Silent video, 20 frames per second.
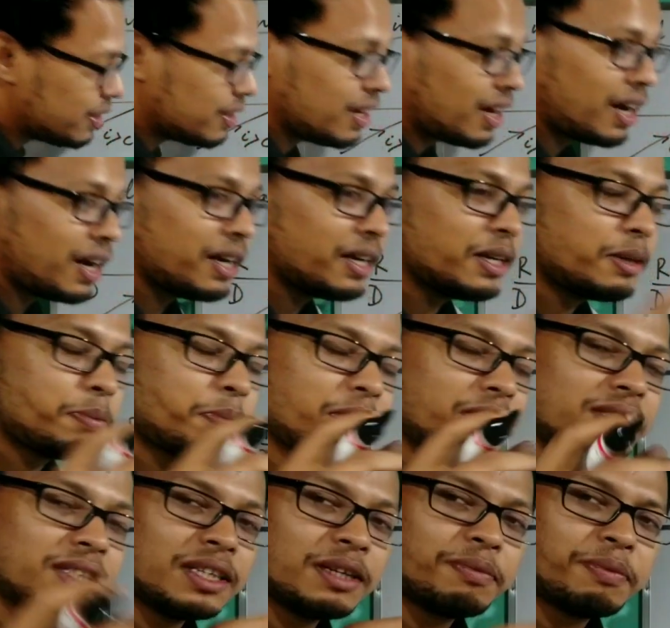the
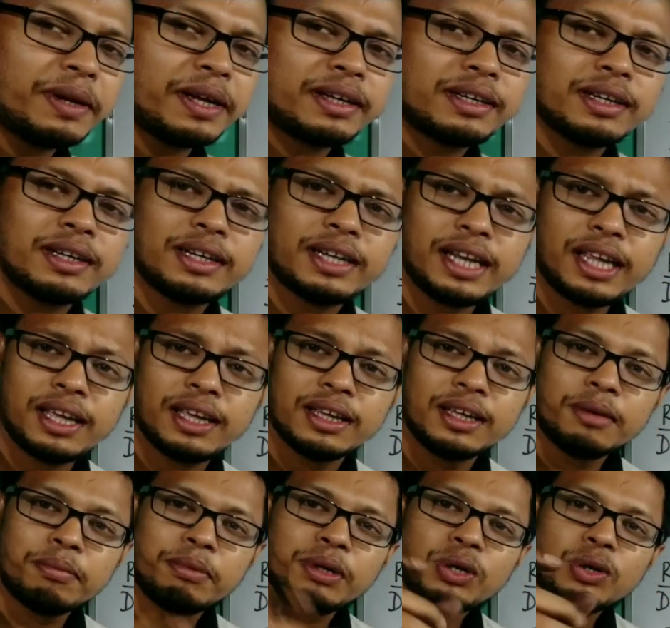100% reflected ray
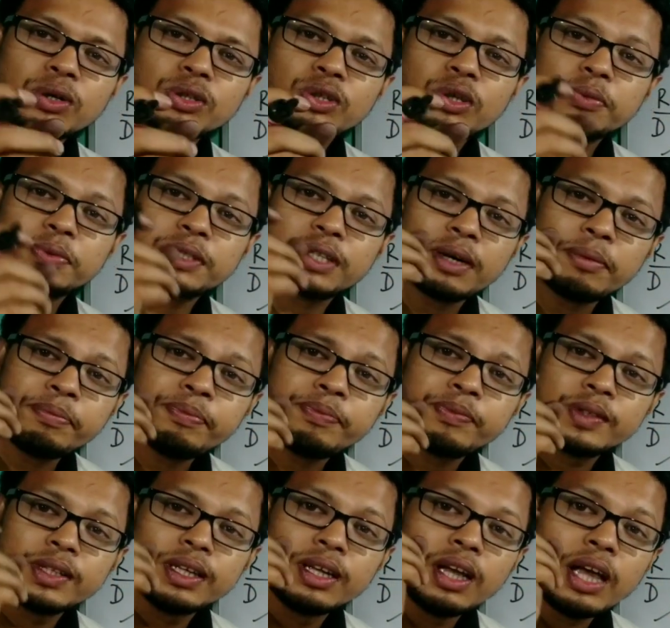because of some
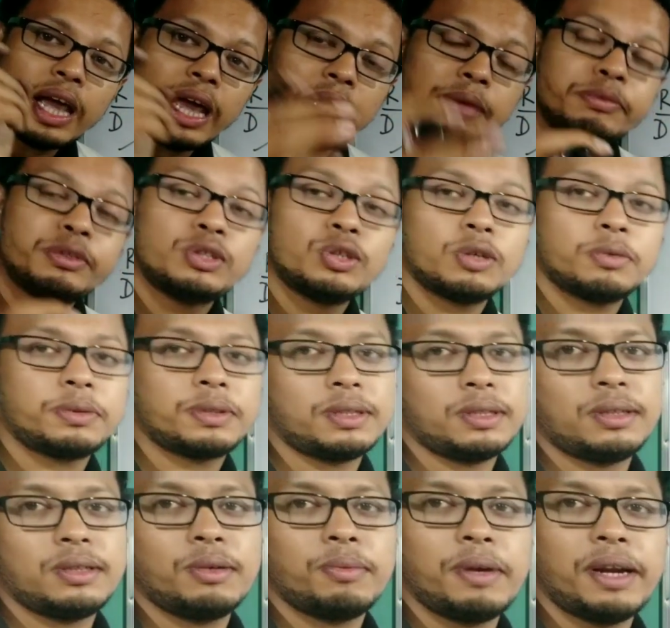
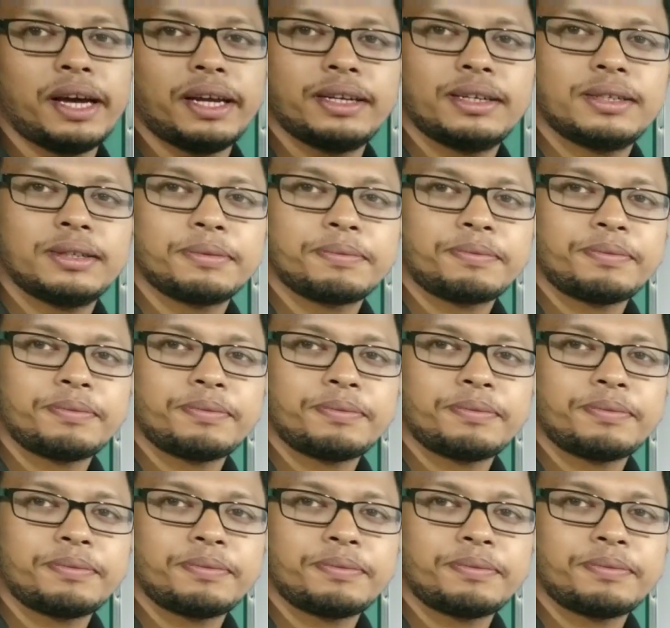absorption of light.